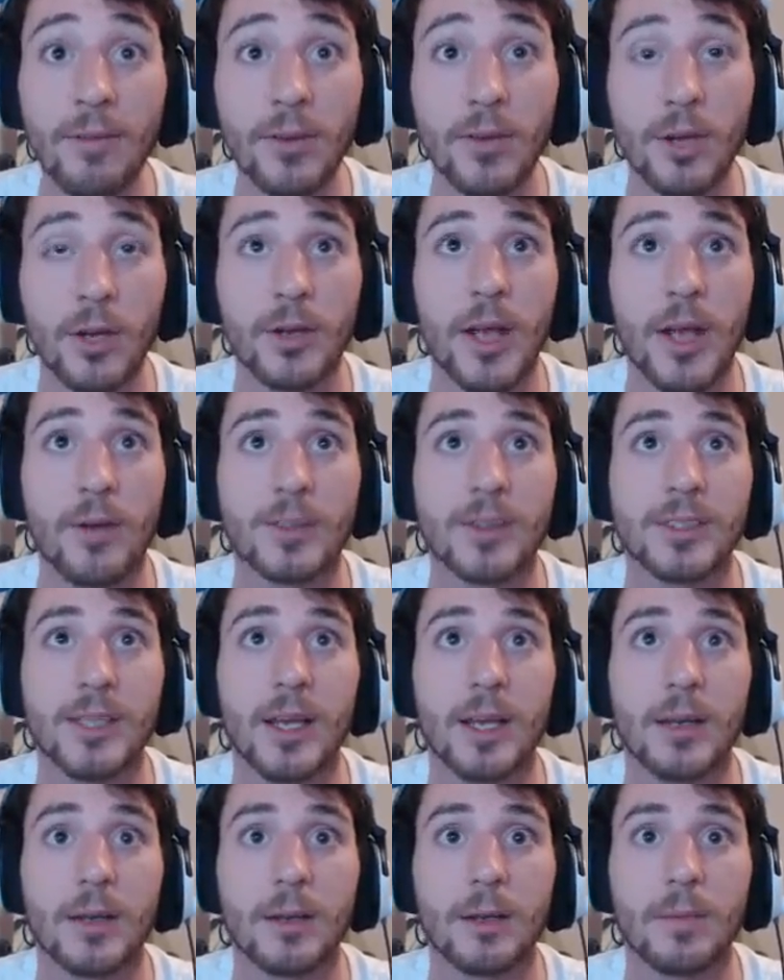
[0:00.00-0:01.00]
Oh, now it's
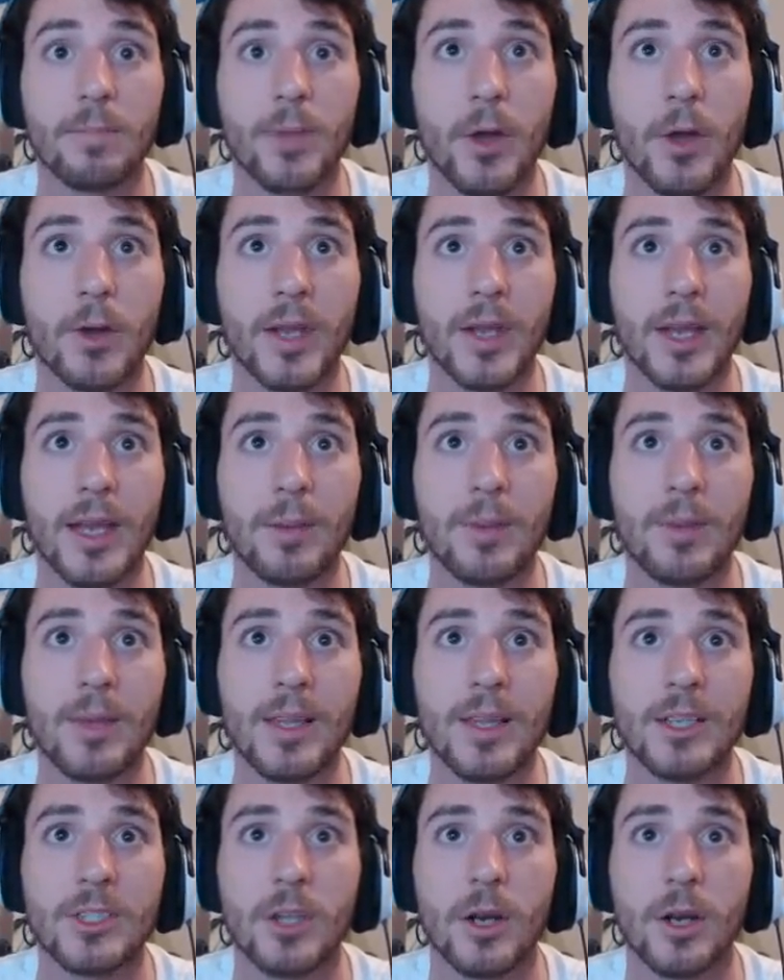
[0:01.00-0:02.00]
dead. Okay, give me
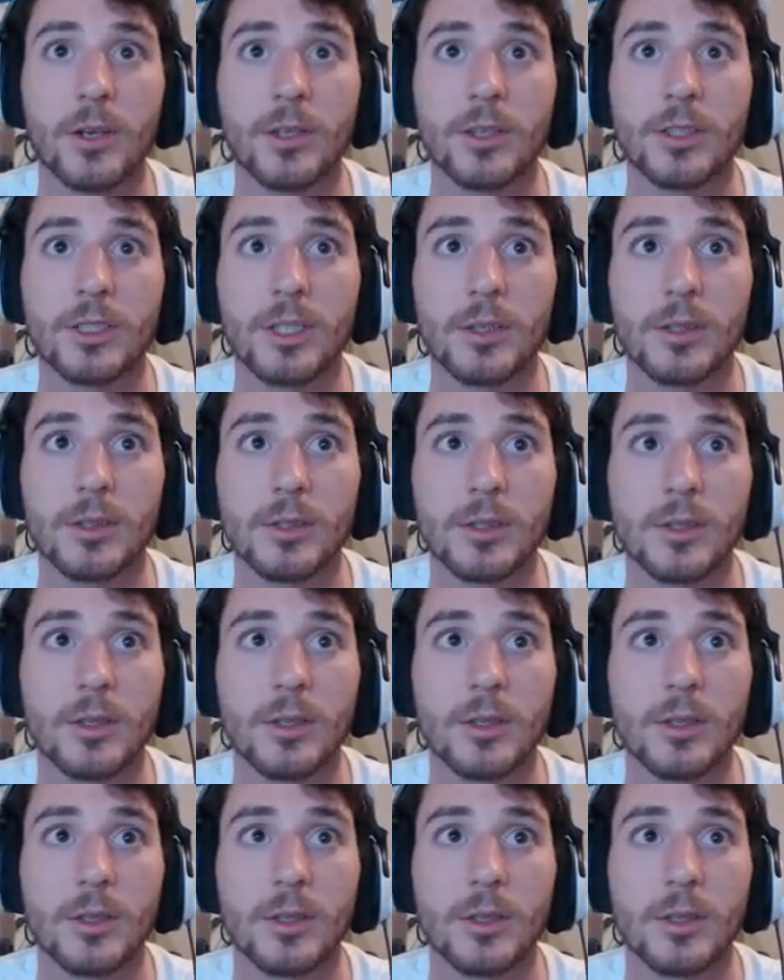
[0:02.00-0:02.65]
these shotgun shells.